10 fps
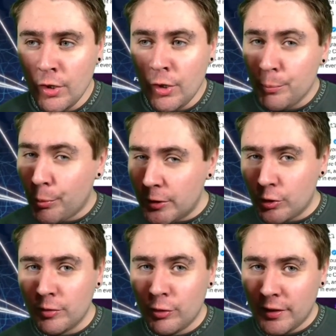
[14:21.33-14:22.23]
But we
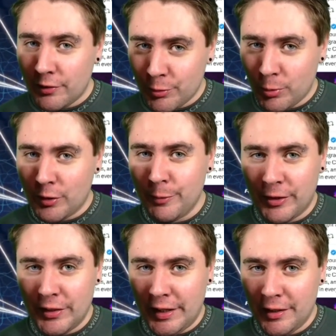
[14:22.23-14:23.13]
don't only have to worry about
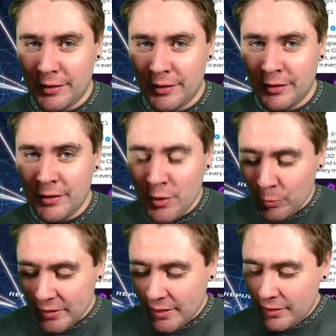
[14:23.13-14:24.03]
that. We
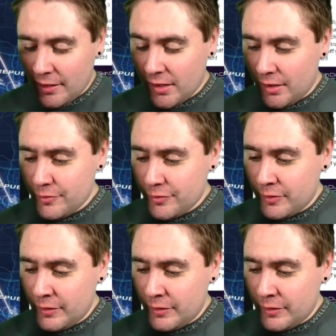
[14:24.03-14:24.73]
then have